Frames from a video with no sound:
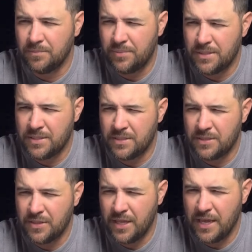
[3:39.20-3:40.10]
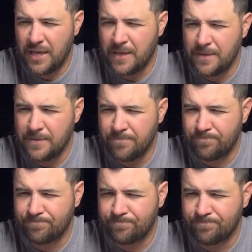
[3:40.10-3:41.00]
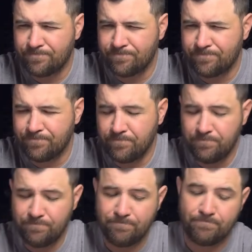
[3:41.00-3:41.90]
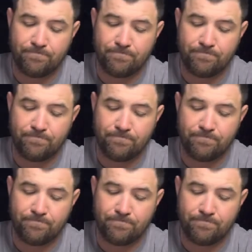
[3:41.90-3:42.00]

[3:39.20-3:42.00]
but it's there. Hmm.